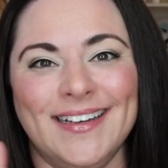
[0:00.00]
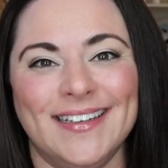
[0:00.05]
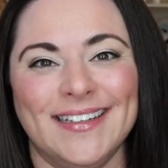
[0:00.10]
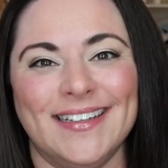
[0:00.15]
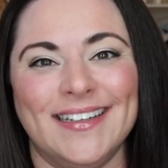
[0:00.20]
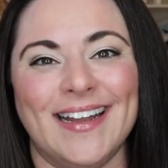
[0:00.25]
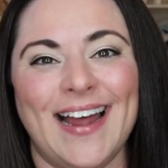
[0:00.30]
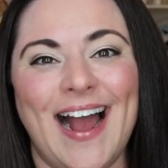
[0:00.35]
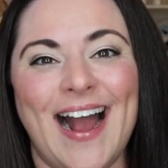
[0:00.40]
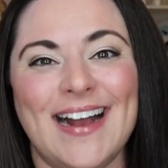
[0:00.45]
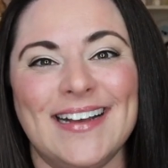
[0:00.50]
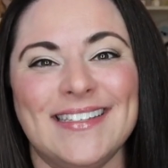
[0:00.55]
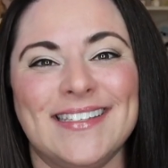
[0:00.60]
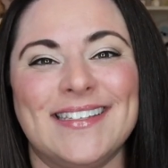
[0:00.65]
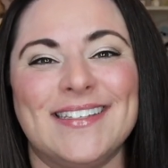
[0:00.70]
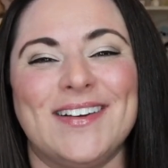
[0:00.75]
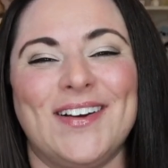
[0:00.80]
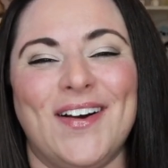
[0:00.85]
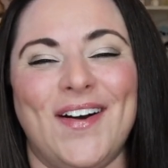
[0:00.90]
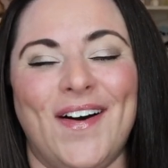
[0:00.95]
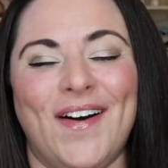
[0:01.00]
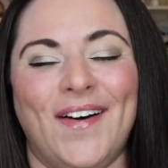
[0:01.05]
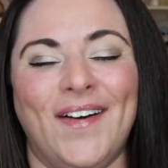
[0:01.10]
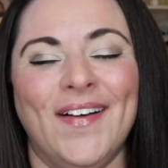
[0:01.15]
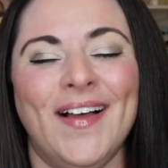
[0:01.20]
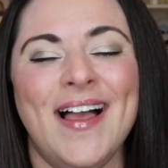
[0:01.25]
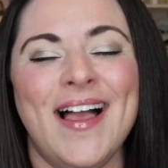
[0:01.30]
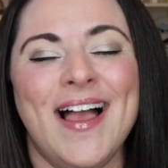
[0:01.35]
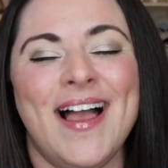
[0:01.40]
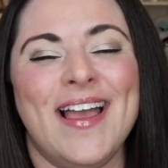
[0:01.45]
last
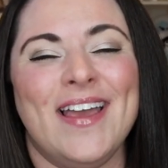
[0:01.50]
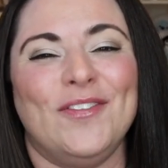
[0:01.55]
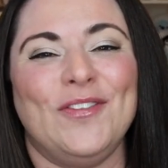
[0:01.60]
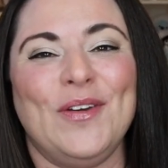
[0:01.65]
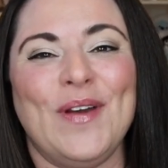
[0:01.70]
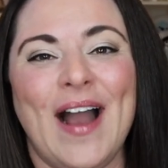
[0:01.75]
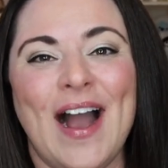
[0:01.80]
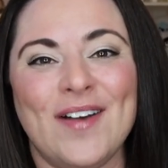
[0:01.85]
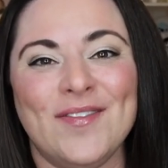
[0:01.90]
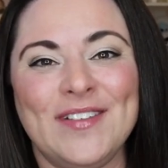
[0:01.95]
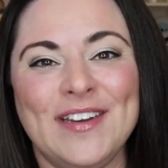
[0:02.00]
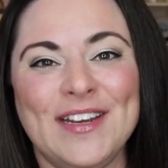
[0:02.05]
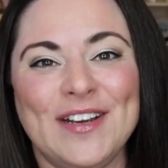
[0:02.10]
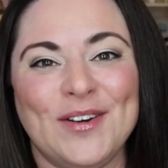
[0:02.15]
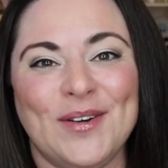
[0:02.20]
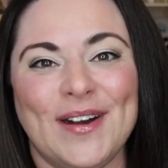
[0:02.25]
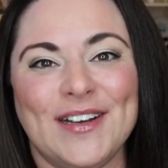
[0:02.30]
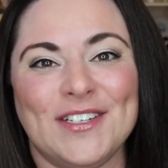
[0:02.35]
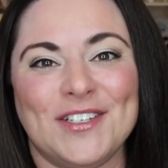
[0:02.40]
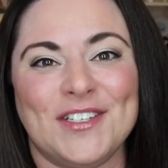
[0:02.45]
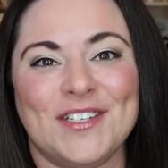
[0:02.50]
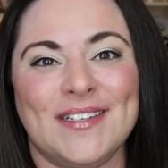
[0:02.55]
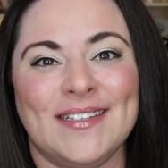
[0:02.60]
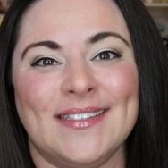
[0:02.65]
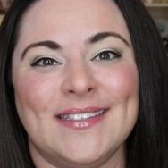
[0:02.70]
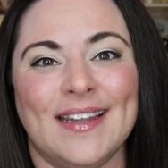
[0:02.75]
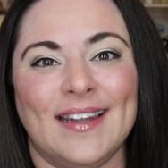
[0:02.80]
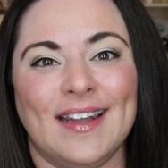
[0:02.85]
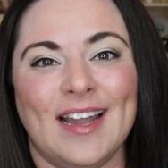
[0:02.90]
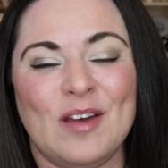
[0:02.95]
call. If you have any
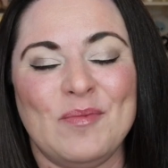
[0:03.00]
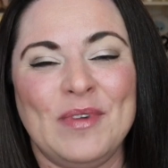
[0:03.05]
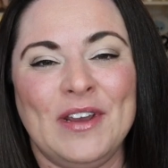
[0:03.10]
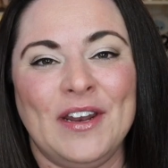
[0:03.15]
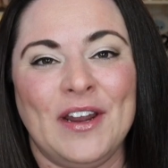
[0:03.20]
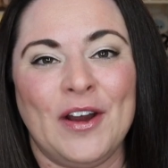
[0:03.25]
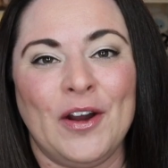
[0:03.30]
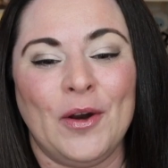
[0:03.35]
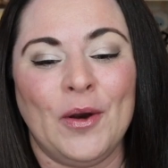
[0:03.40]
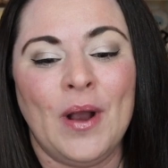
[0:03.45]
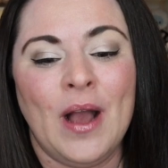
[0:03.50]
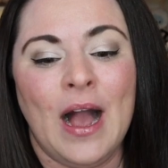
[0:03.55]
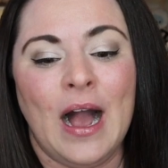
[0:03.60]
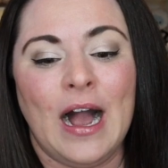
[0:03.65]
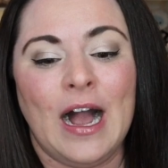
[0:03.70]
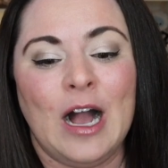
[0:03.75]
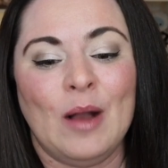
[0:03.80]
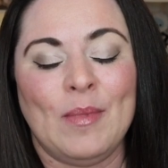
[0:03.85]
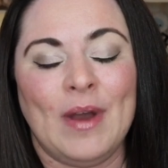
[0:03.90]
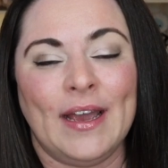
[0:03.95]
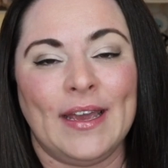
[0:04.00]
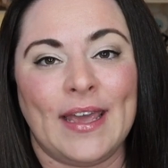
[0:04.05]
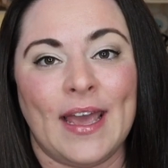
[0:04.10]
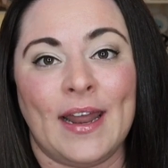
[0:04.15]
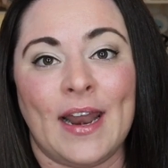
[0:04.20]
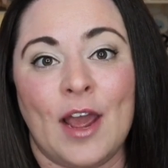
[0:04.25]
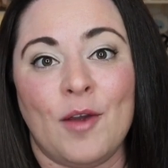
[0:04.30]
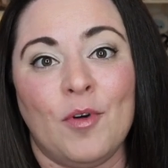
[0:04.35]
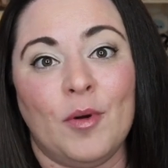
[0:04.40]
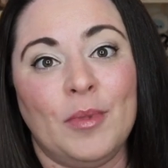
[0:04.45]
questions, let me know. Um,
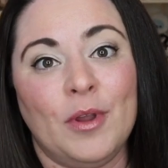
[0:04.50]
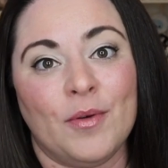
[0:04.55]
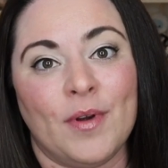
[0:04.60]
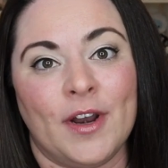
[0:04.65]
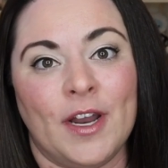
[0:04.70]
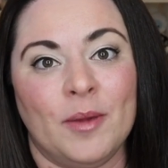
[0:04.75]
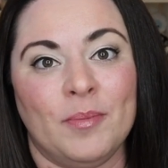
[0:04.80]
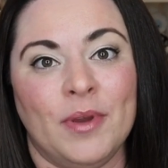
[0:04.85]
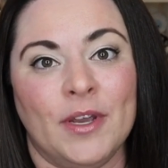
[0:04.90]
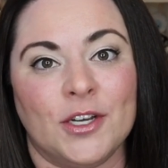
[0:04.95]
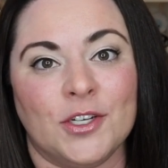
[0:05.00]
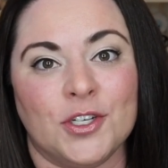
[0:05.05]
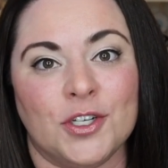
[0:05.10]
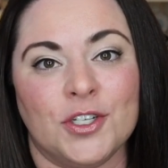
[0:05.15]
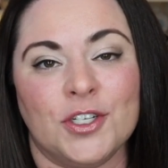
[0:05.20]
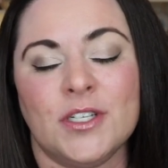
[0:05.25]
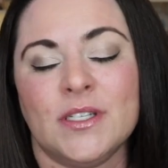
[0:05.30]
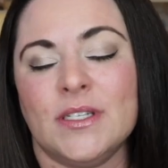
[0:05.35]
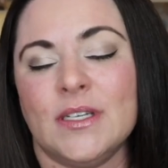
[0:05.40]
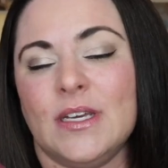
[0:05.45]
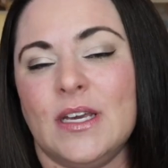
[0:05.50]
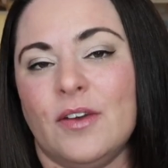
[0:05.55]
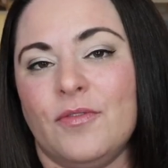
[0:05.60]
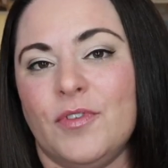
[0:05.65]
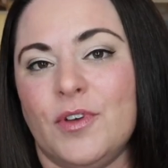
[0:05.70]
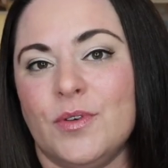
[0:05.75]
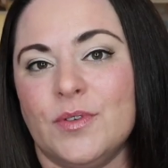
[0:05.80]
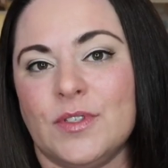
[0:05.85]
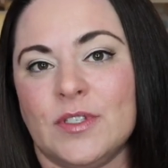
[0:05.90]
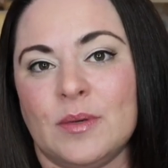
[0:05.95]
again, I will be running pictures just to give
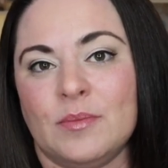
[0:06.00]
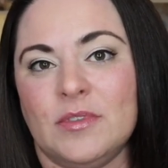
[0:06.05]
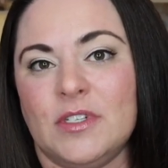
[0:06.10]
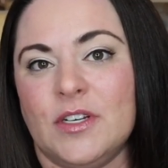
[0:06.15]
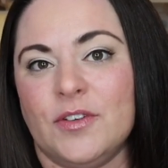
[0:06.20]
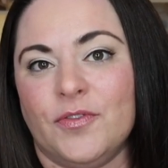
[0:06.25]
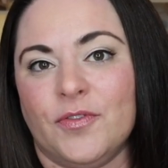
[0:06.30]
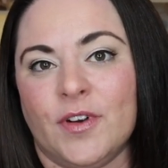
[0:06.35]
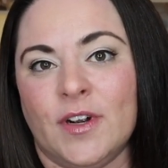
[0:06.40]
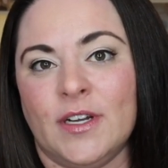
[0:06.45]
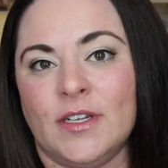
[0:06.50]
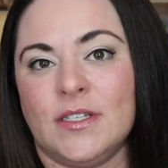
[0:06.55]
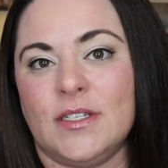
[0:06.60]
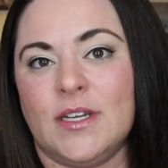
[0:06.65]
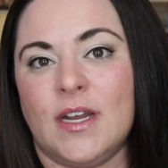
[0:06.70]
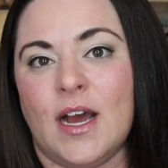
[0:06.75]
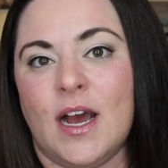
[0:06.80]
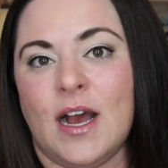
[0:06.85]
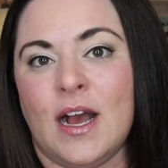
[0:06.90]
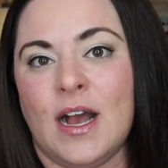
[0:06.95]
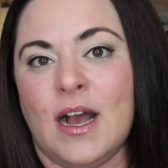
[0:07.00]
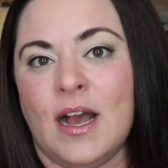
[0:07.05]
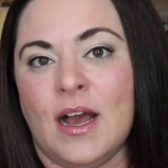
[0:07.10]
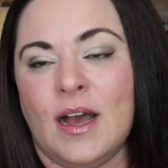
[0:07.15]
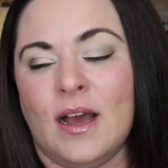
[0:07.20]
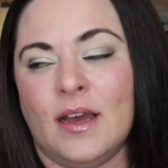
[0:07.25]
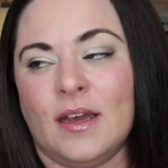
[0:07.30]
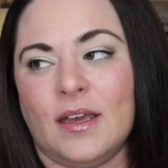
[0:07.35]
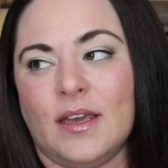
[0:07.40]
you some different uh,